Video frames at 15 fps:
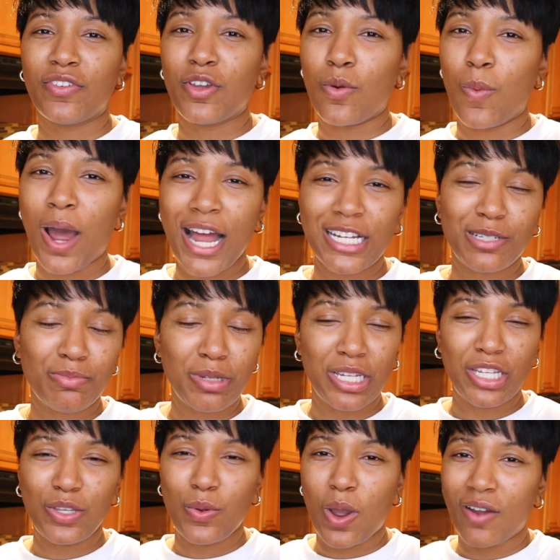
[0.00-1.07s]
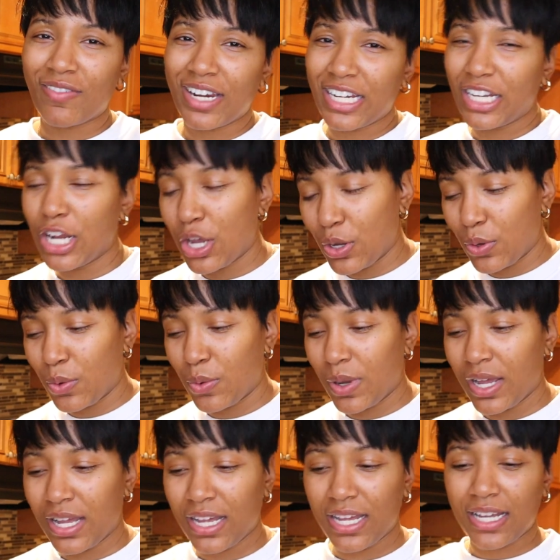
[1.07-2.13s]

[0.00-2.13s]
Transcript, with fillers: If you watch me, you already know